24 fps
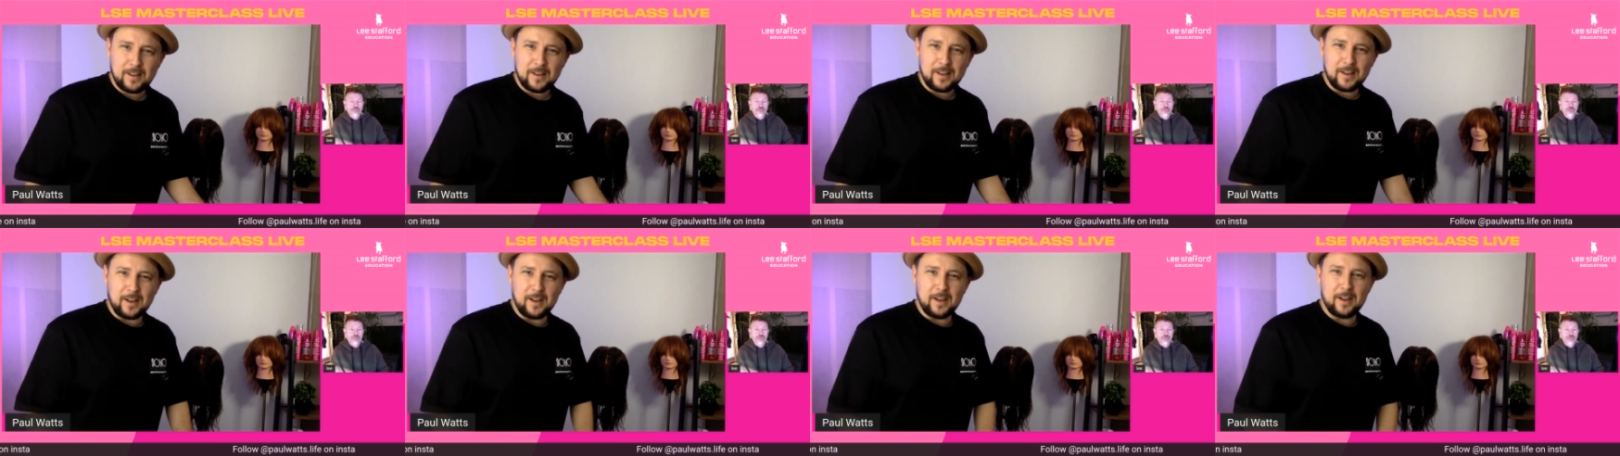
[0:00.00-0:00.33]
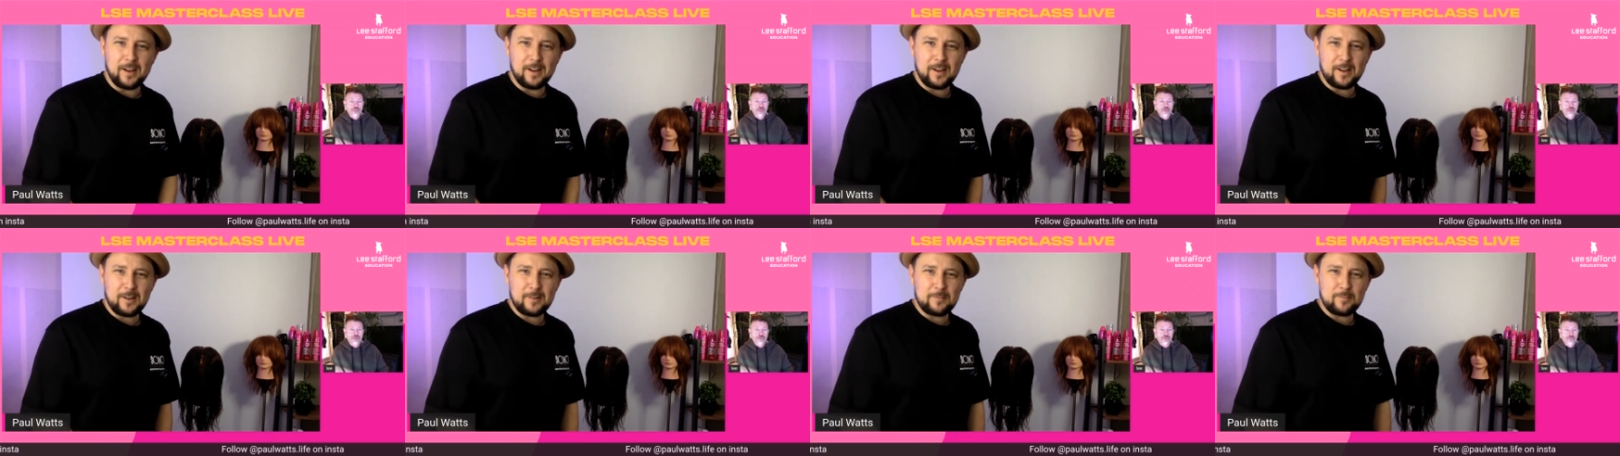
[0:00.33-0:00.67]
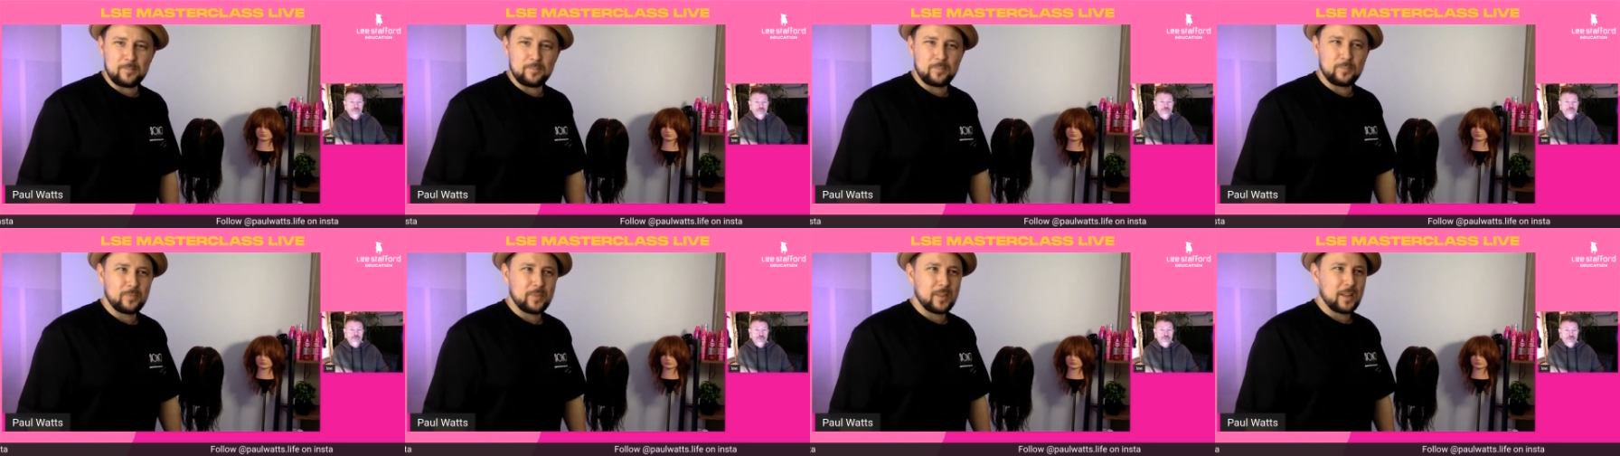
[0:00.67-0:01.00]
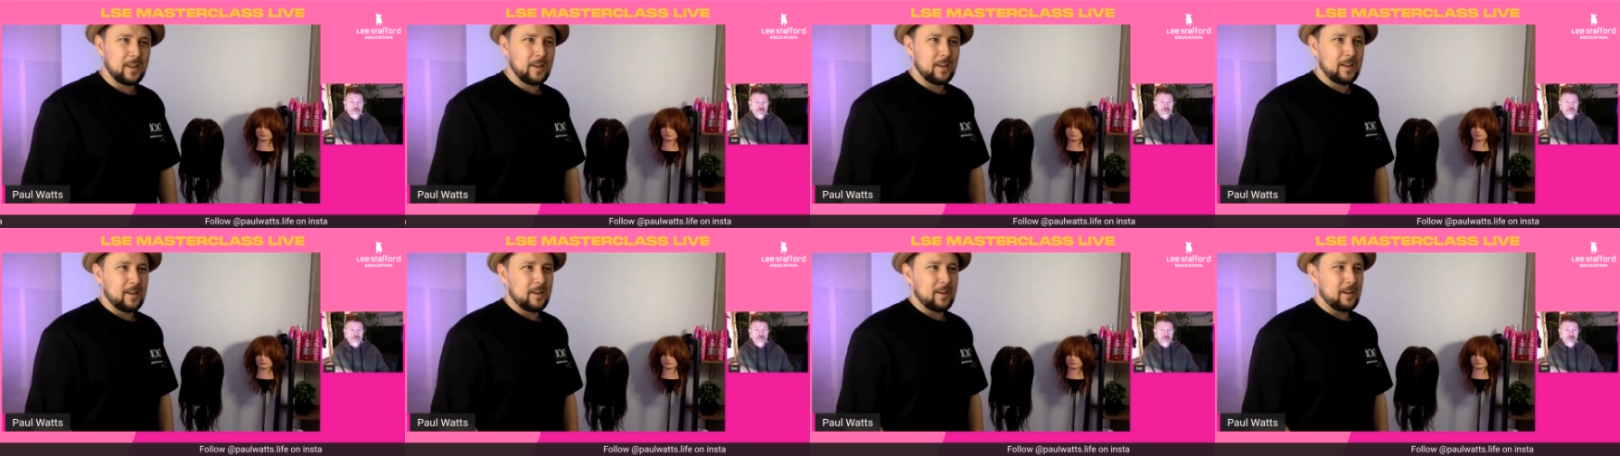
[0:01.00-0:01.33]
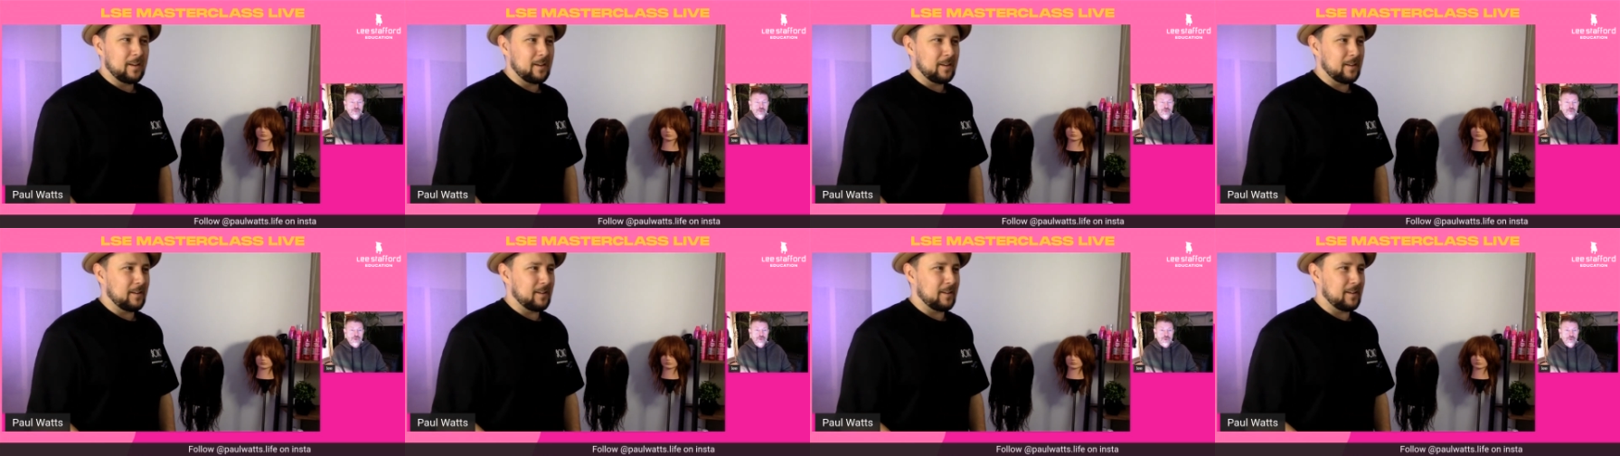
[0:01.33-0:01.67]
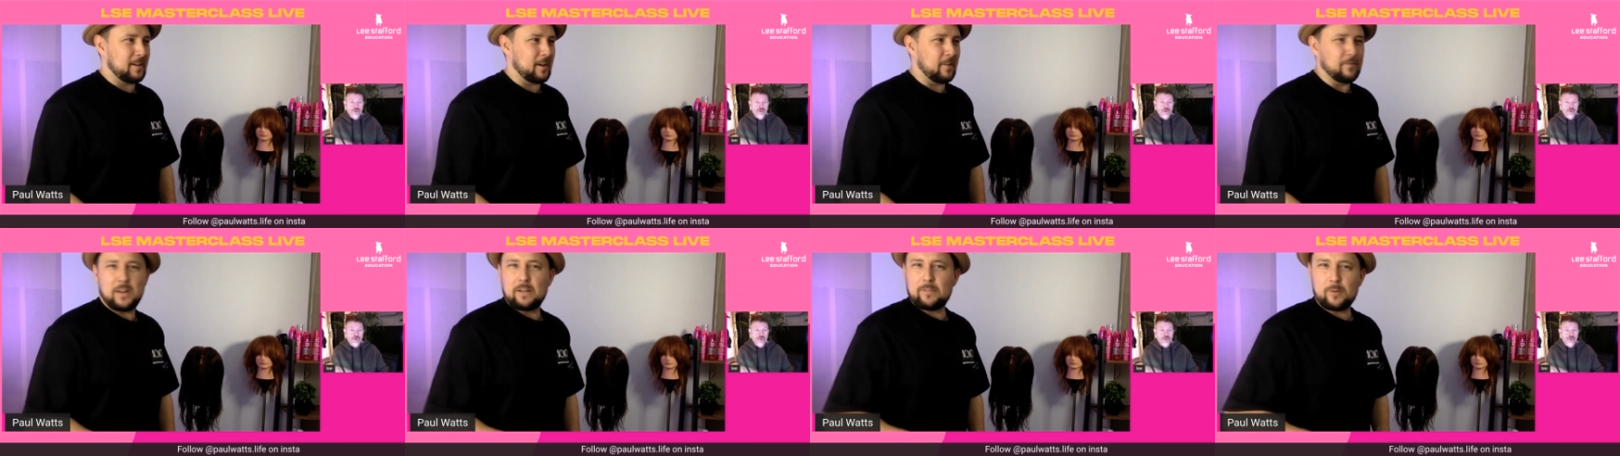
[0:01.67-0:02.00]

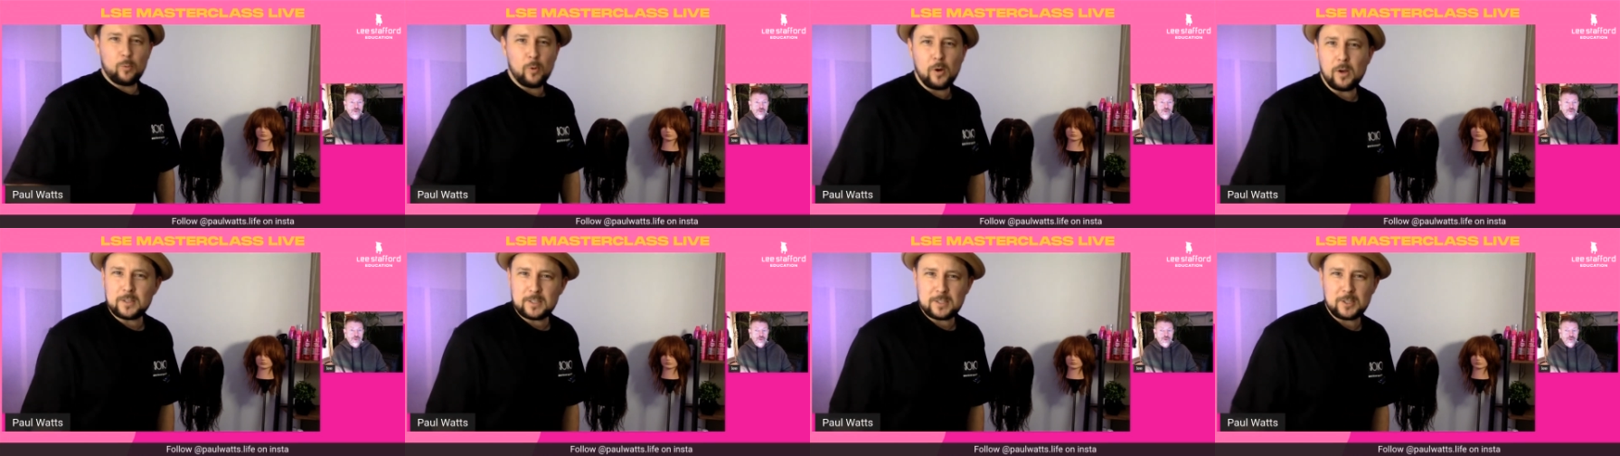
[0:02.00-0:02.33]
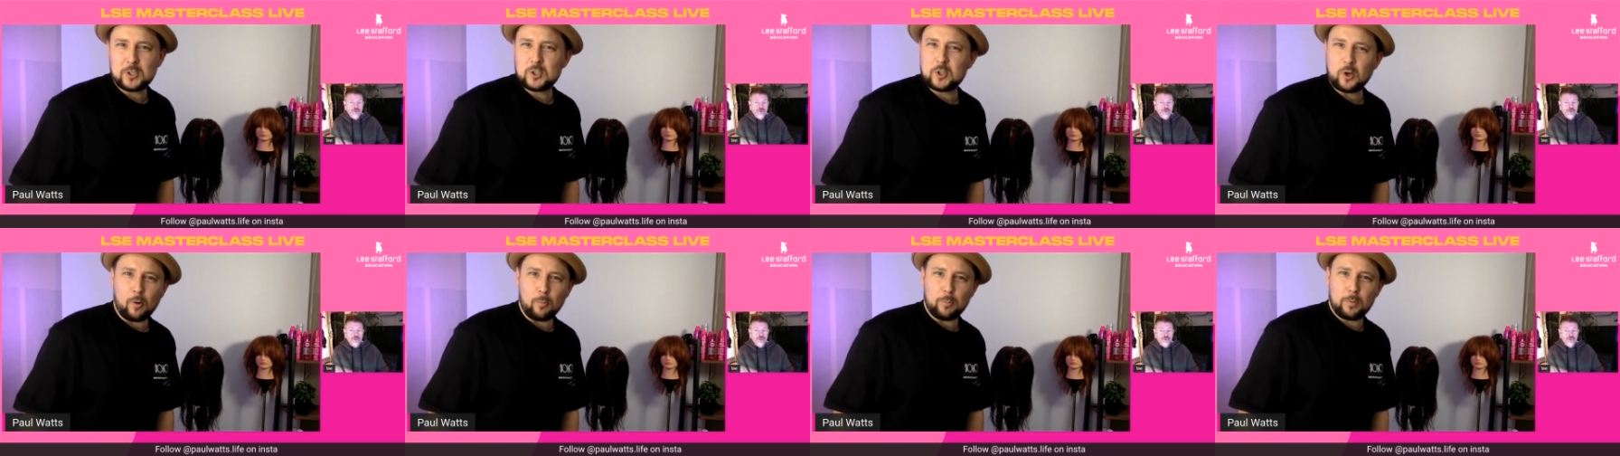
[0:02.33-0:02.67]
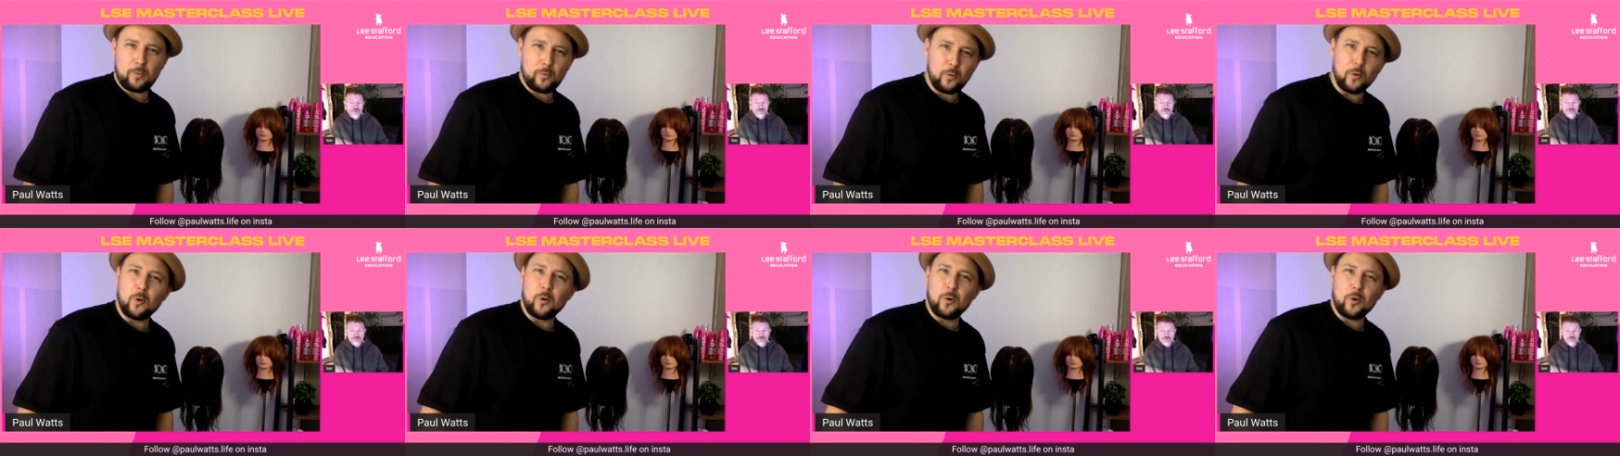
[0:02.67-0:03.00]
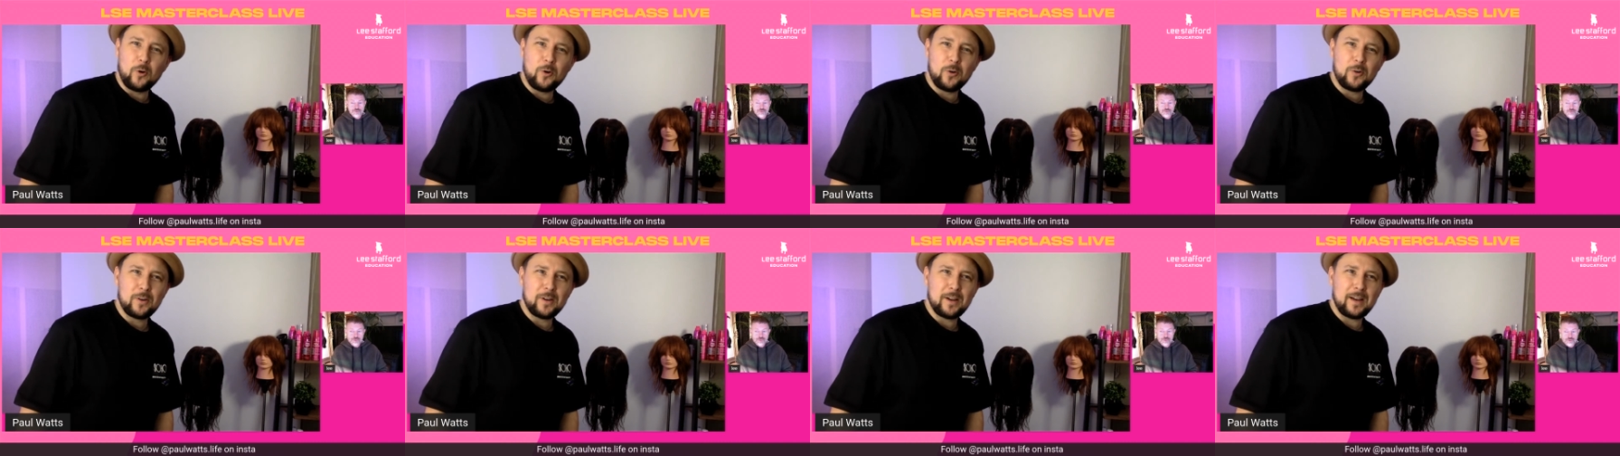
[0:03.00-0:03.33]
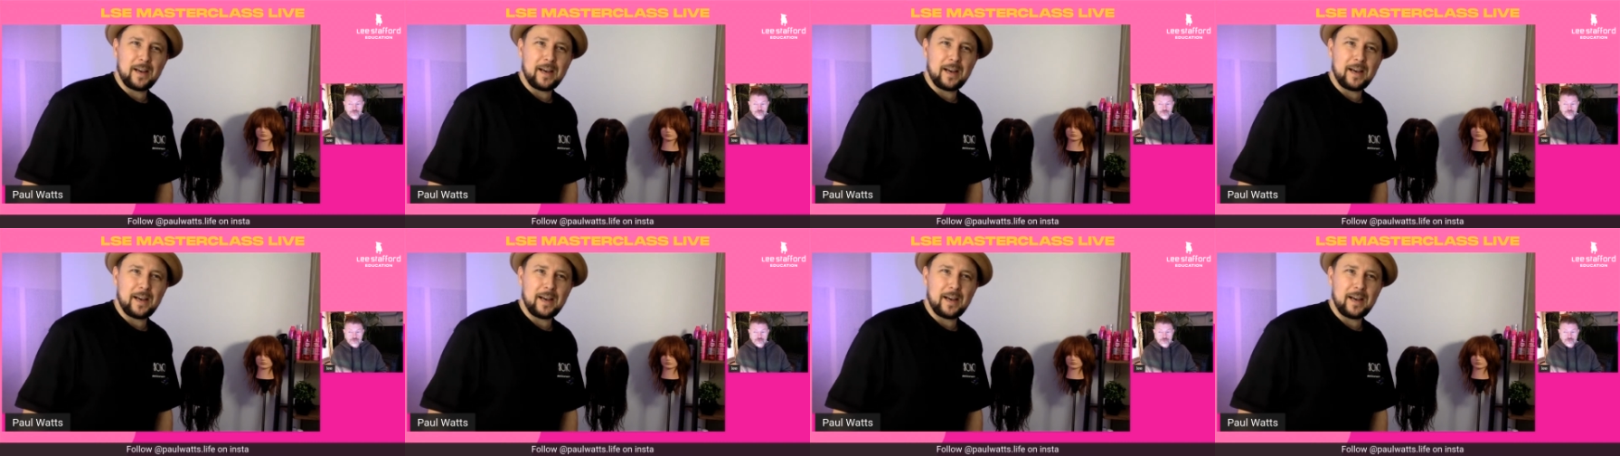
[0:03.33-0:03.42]
I've never worked in a shop before."